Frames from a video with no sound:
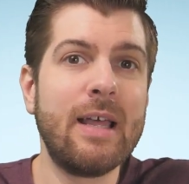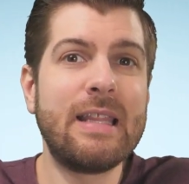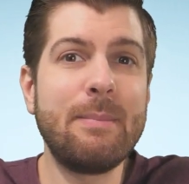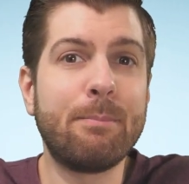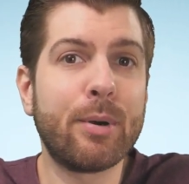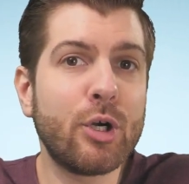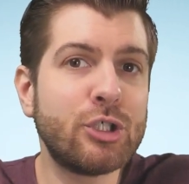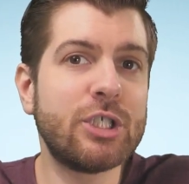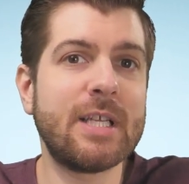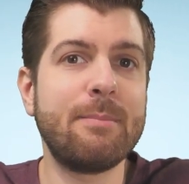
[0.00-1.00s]
the
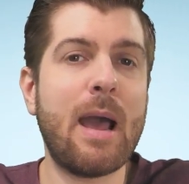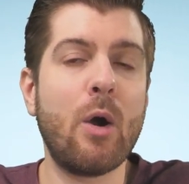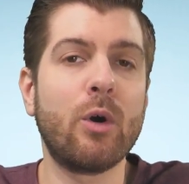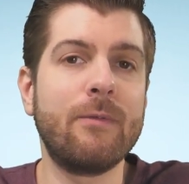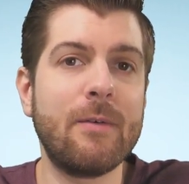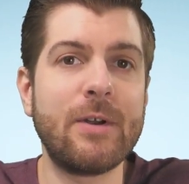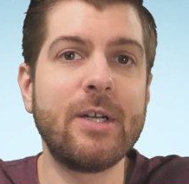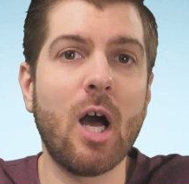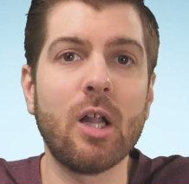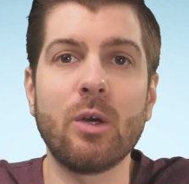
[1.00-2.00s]
purchasing power of every
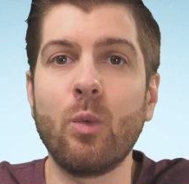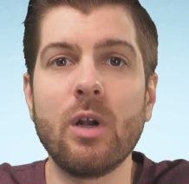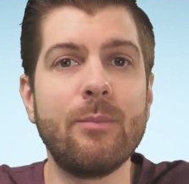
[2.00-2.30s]
dollar would